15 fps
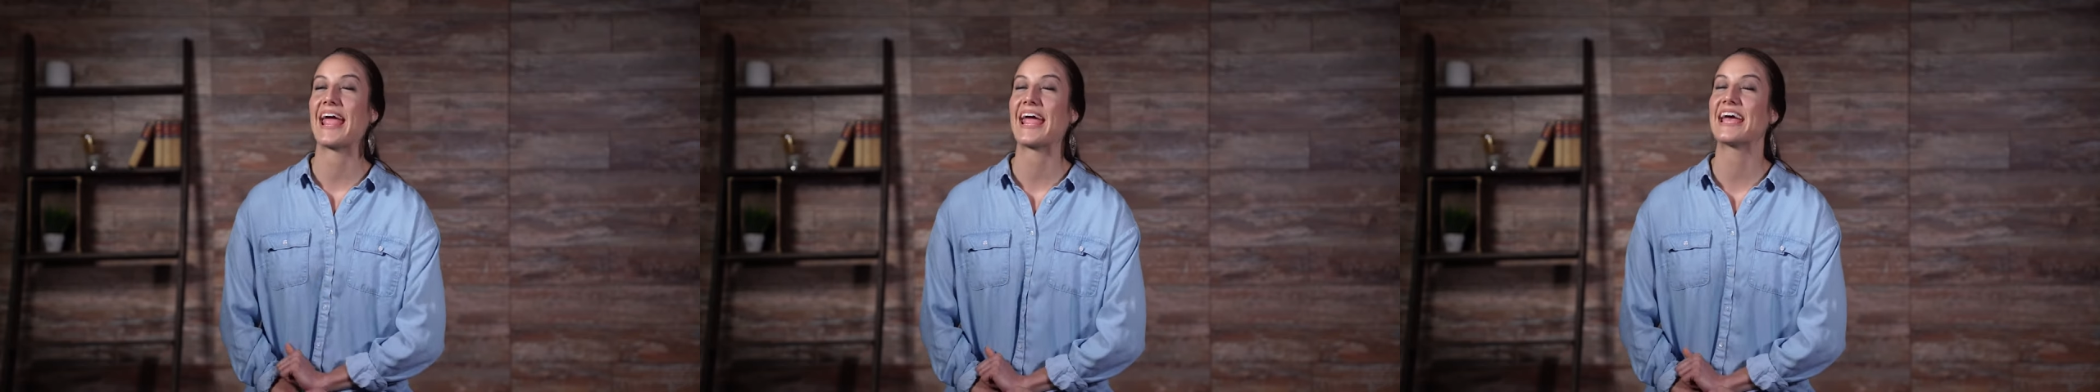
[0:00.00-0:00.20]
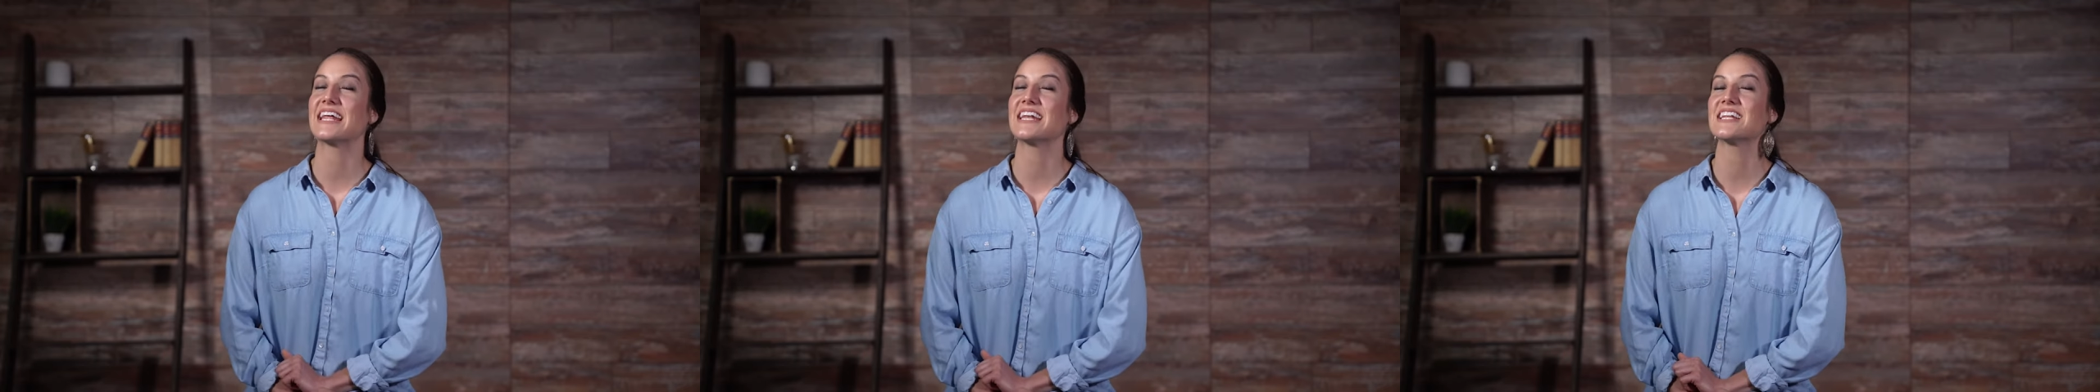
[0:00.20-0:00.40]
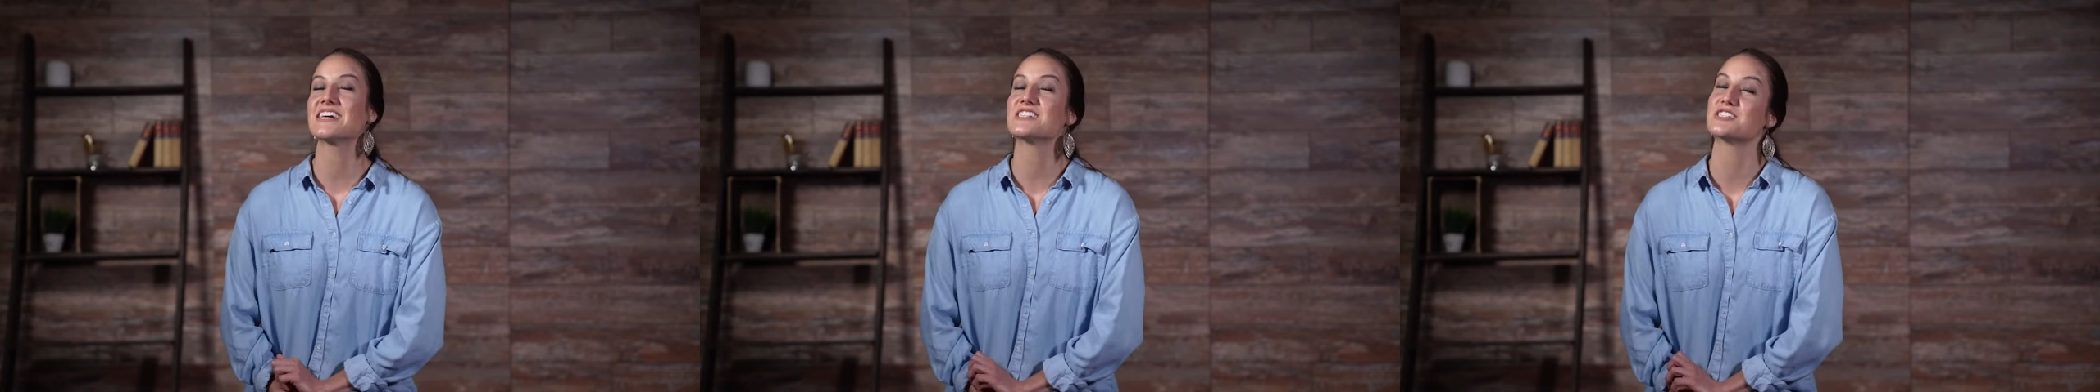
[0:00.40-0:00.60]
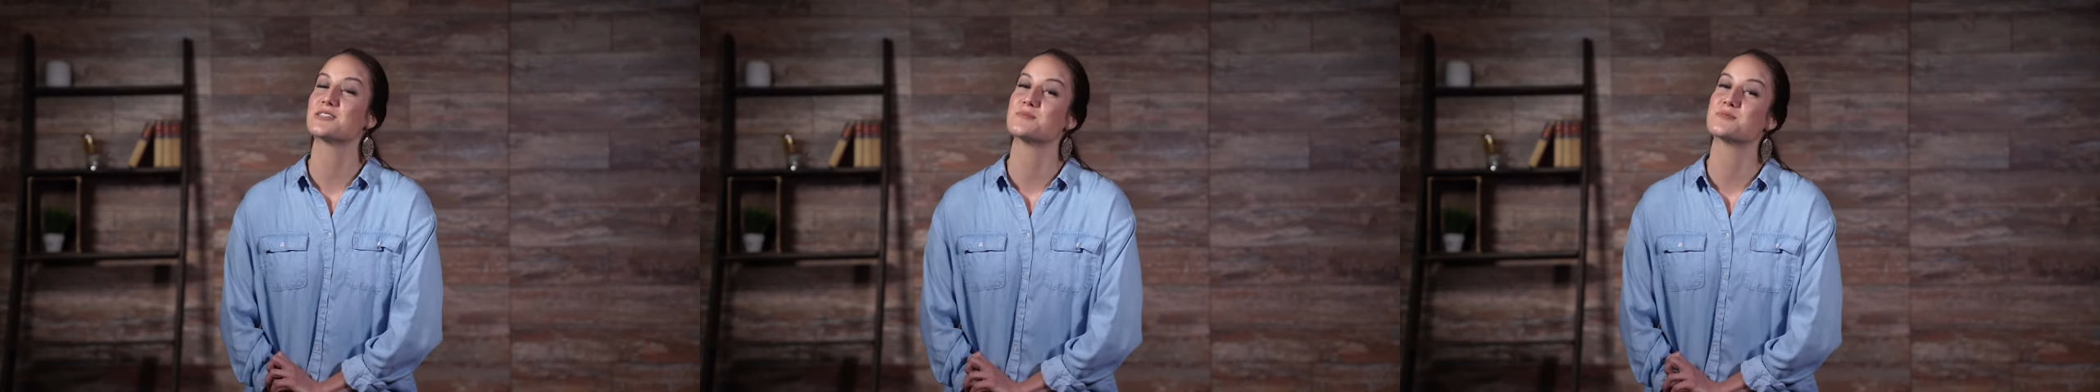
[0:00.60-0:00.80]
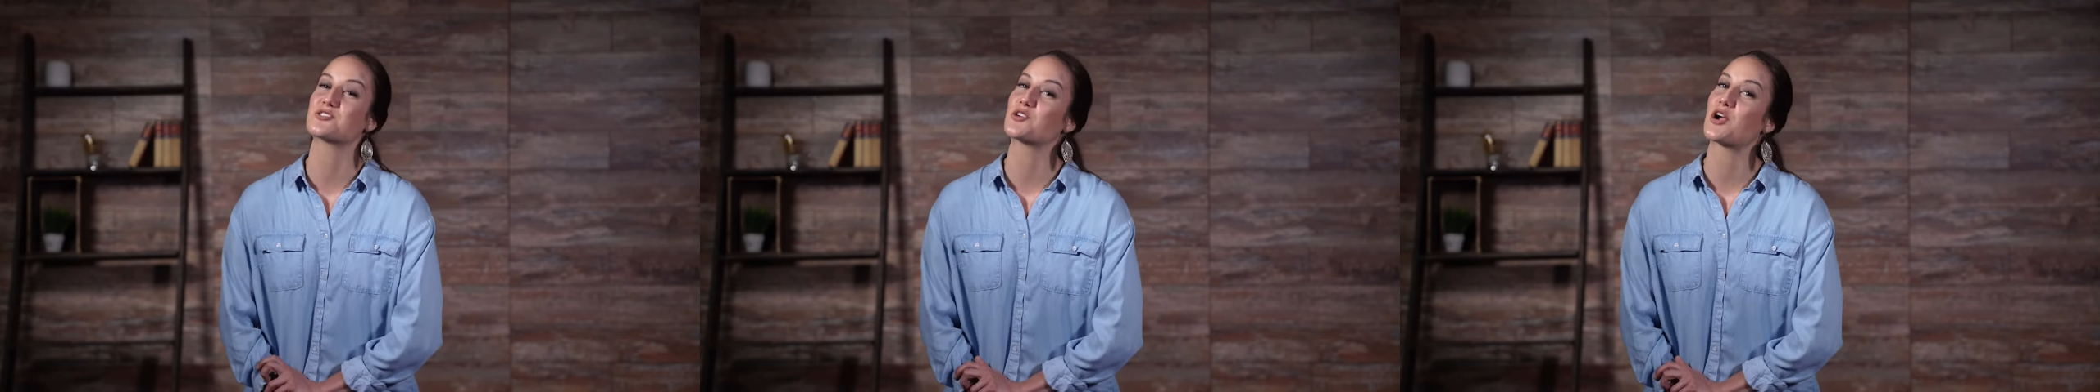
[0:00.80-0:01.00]
and
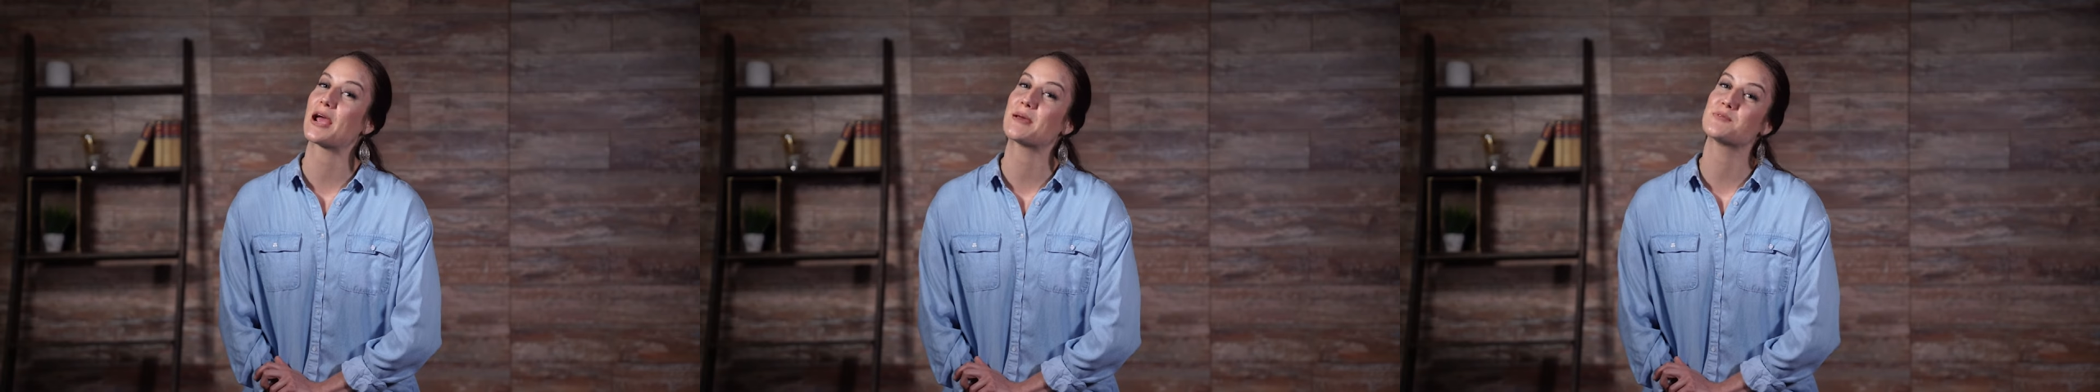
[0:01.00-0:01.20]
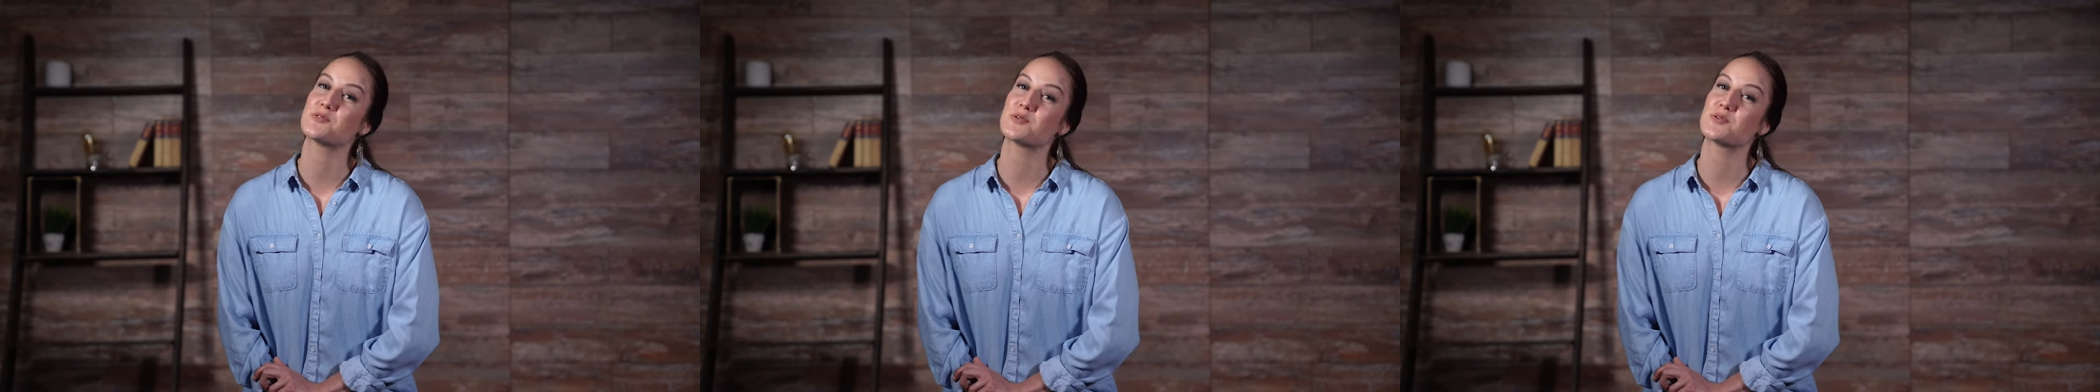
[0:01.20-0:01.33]
subscribe